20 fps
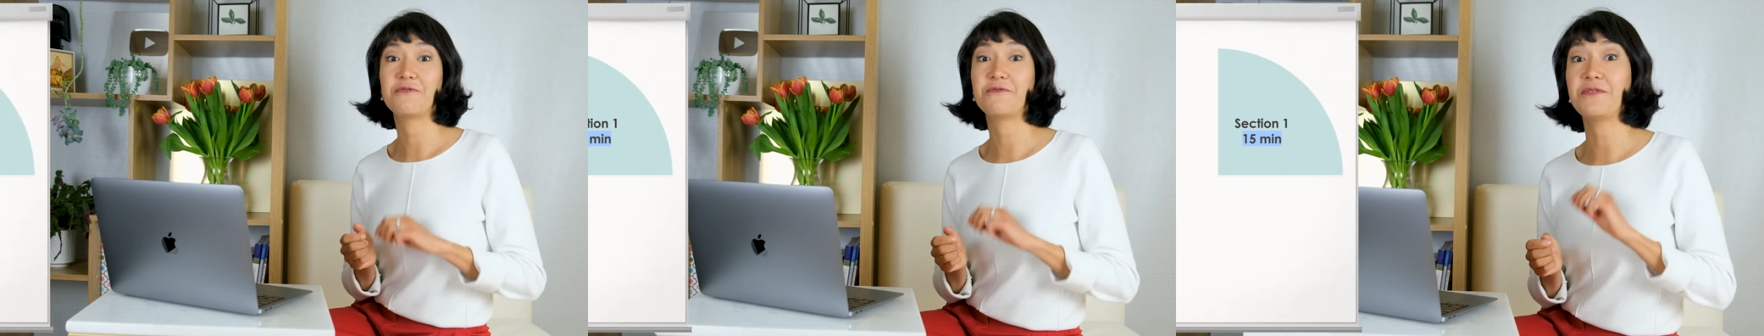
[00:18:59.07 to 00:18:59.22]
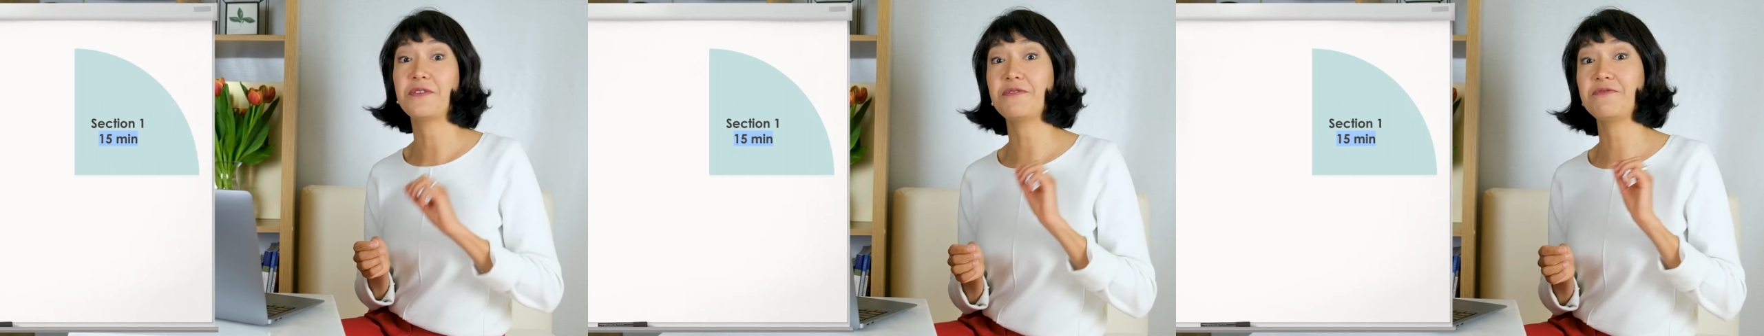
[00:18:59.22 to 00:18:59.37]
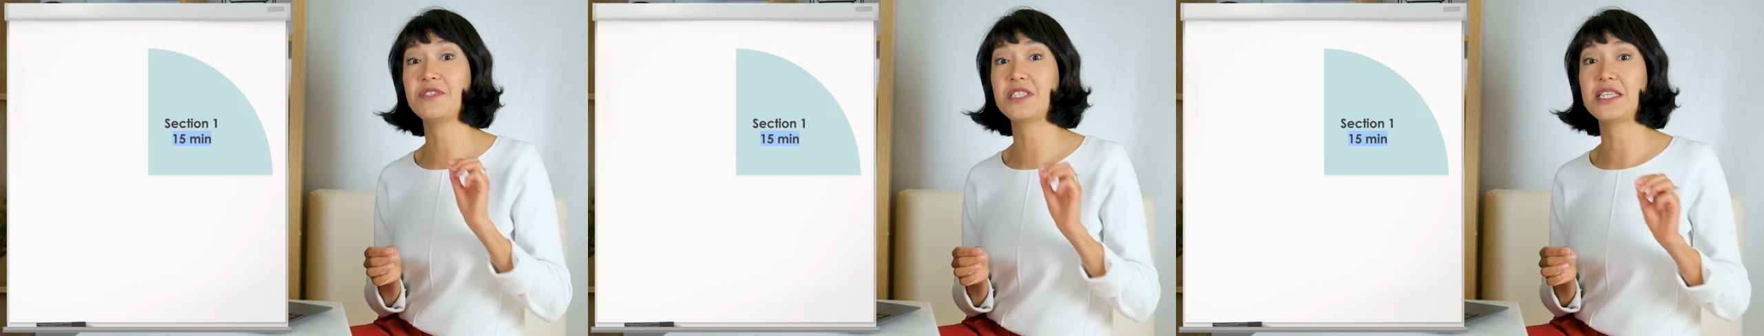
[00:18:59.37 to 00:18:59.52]

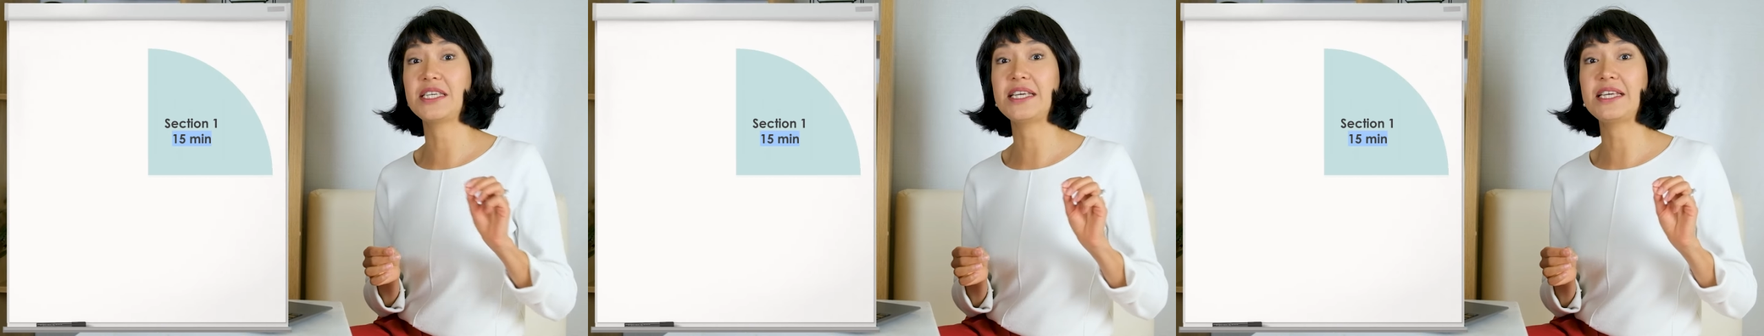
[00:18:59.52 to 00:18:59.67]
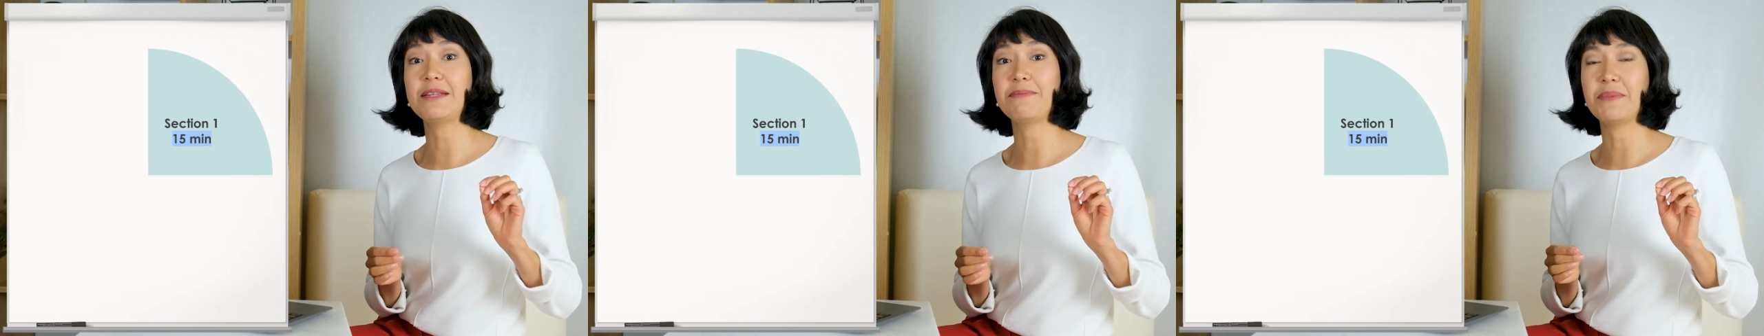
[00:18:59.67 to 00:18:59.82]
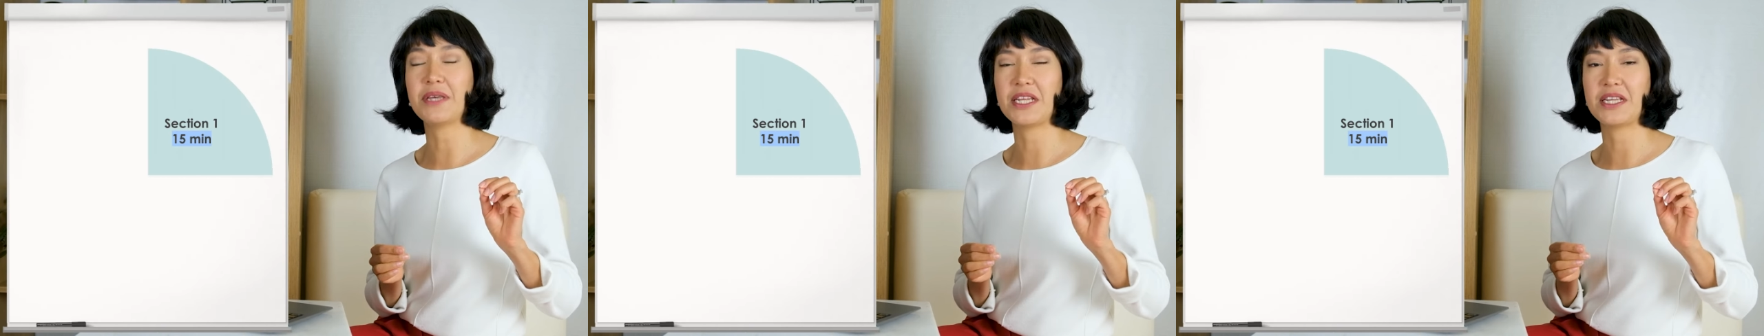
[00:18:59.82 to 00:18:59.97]

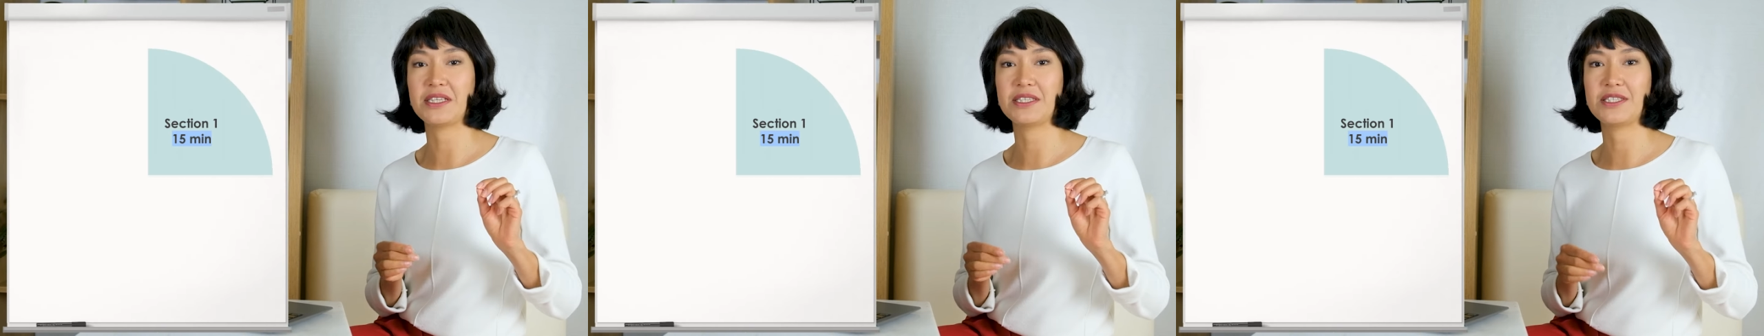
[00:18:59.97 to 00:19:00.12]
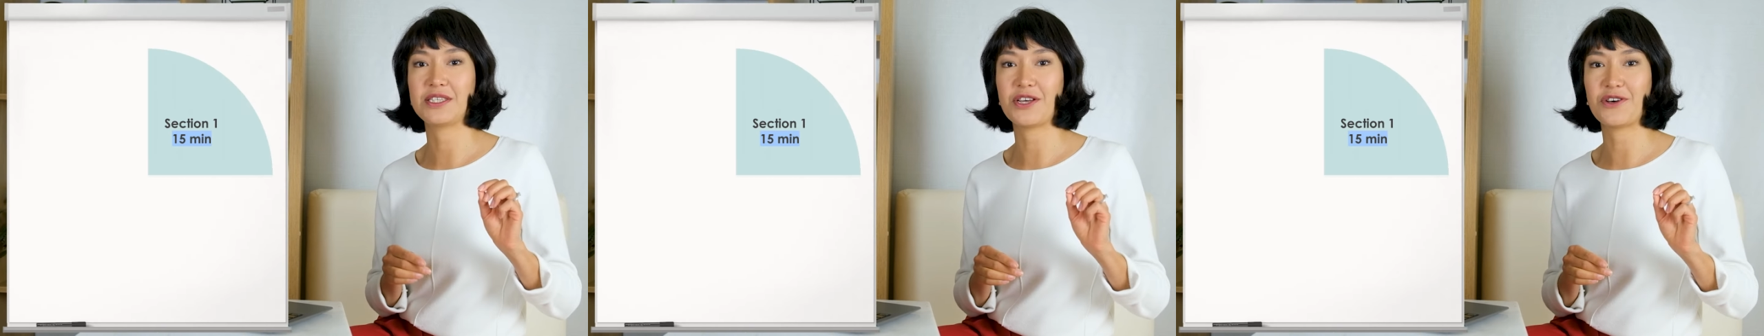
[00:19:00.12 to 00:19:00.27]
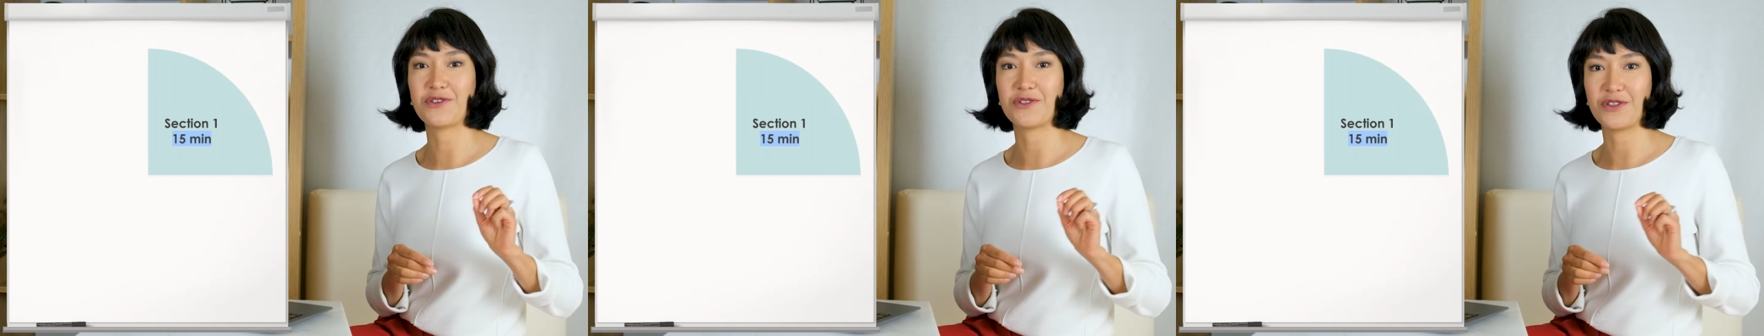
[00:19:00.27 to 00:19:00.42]
15
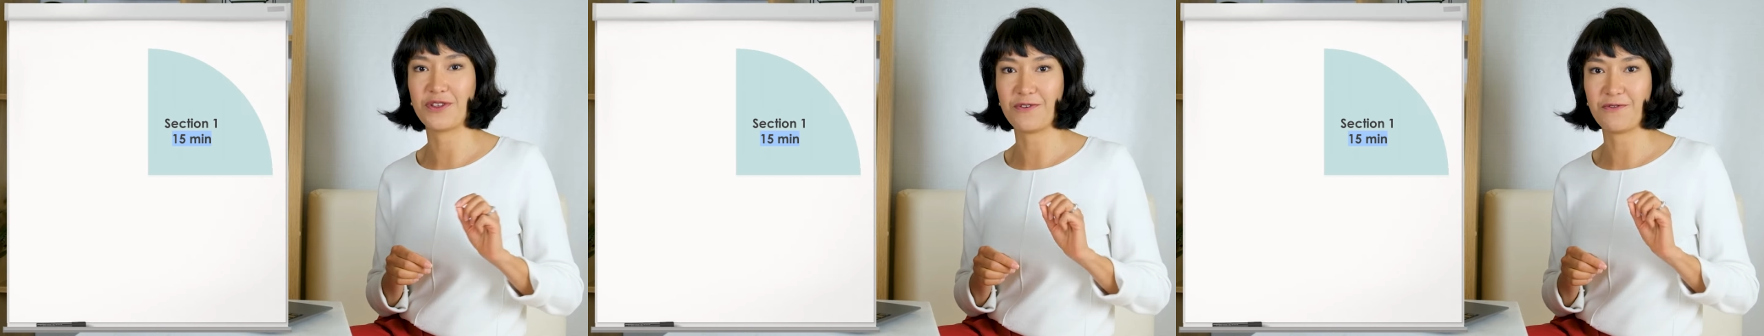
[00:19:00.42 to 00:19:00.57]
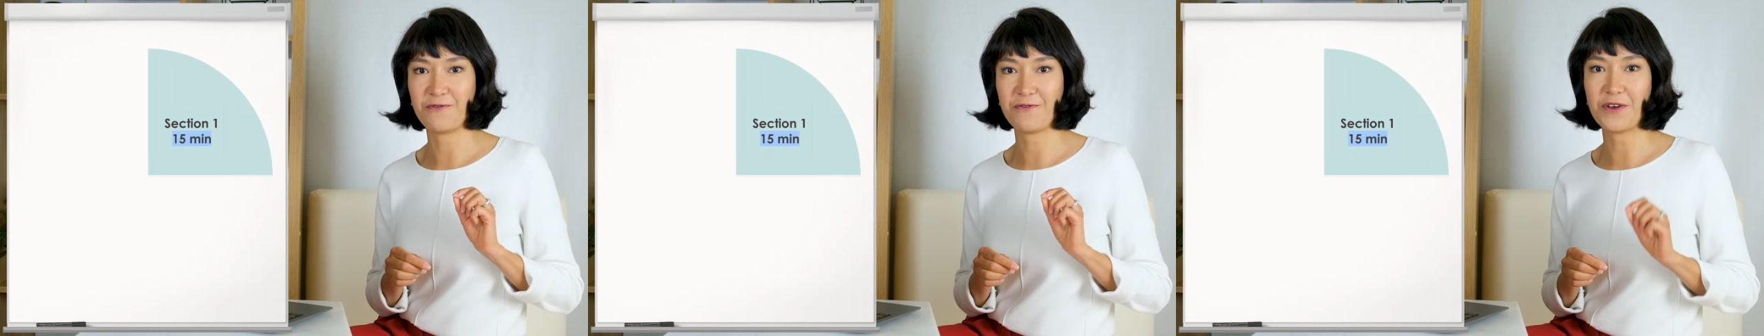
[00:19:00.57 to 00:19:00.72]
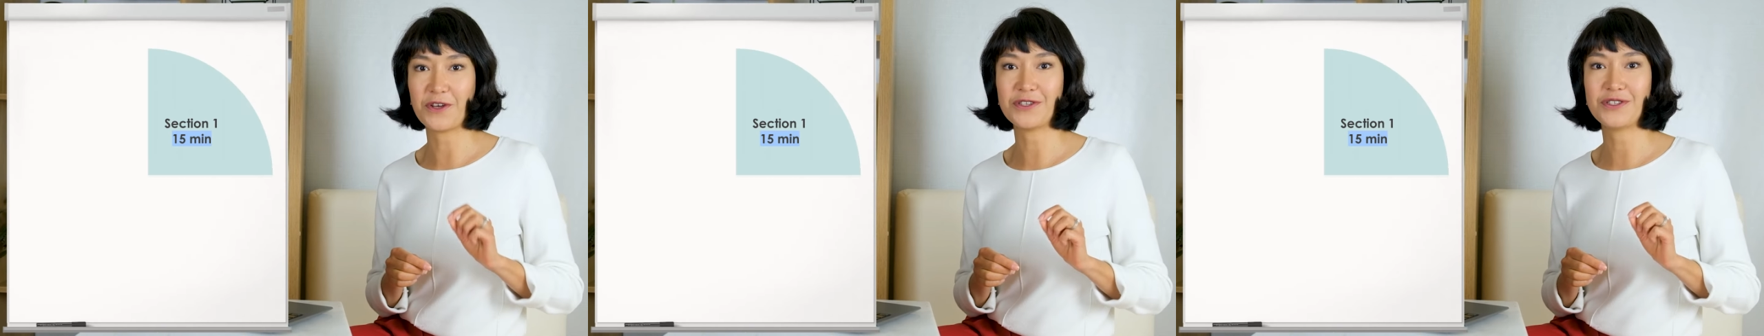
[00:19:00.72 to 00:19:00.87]
minutes on the
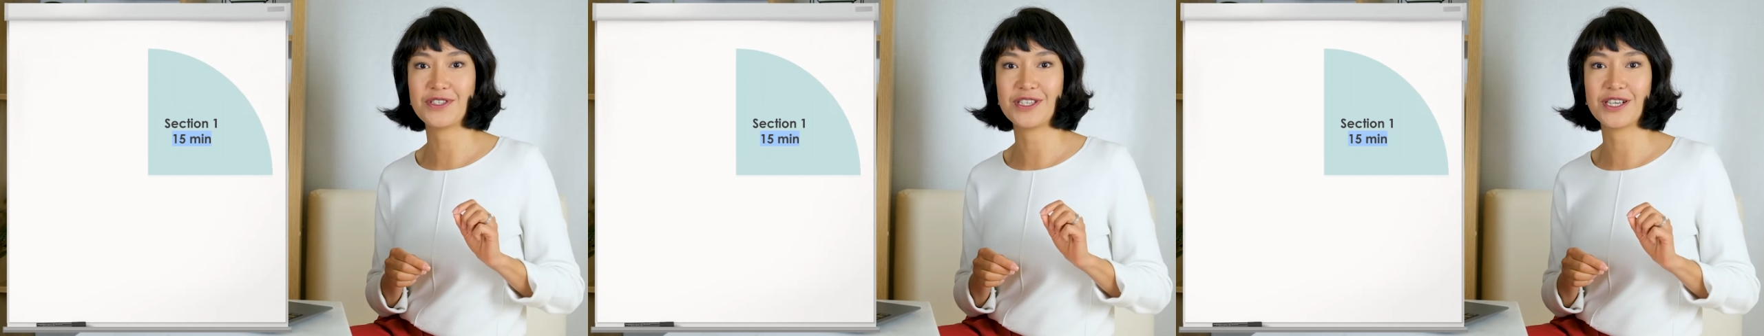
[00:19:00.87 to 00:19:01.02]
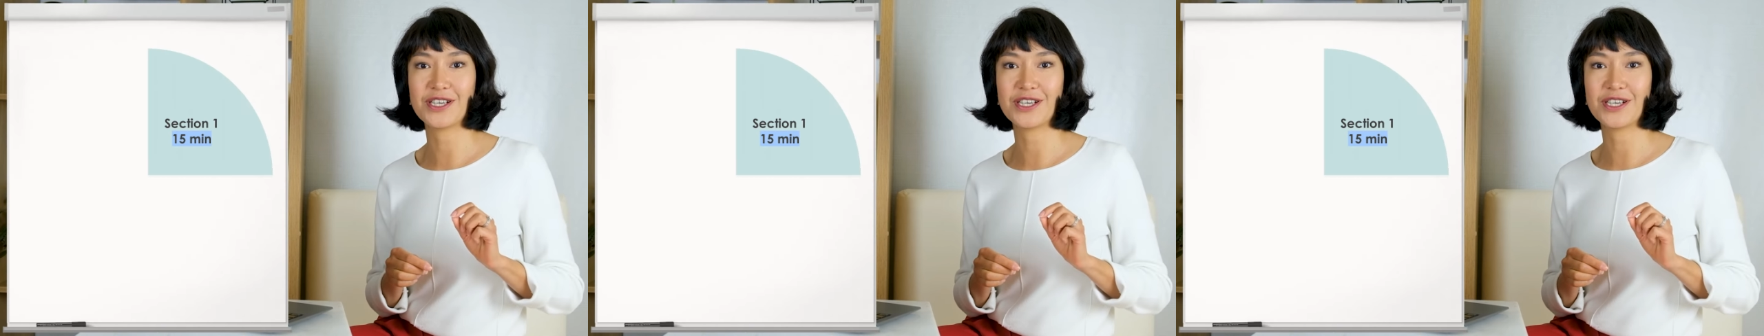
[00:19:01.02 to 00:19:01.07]
first